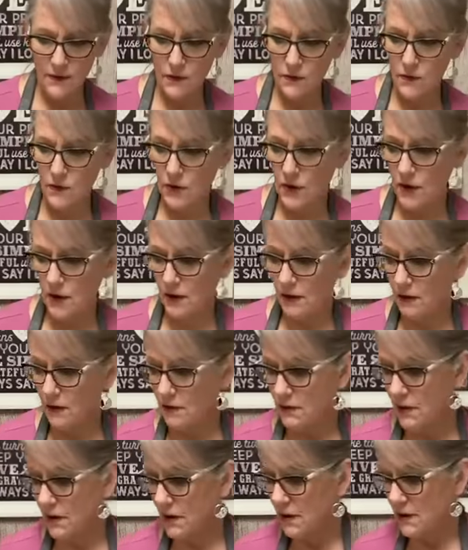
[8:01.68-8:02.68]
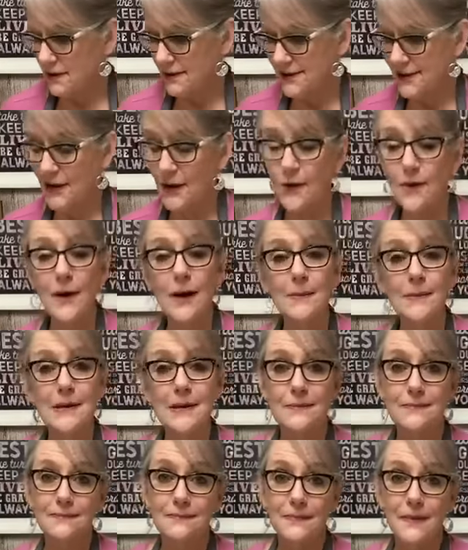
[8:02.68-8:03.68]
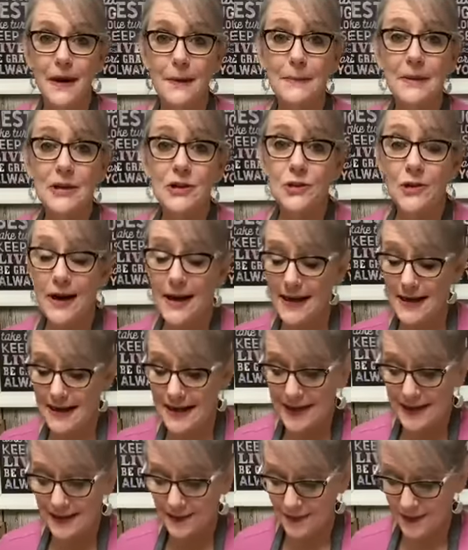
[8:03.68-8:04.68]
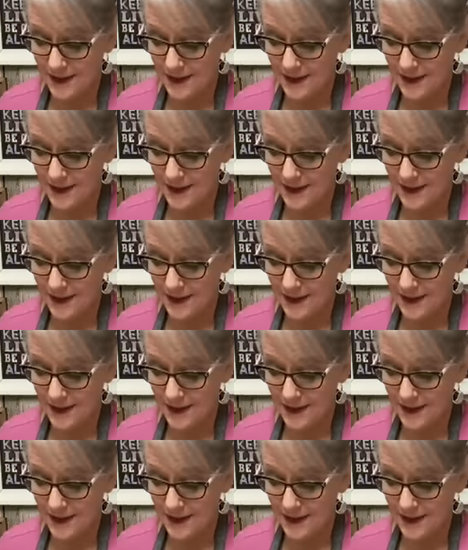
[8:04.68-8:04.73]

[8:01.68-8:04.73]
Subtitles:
over here. So I'm gonna try it again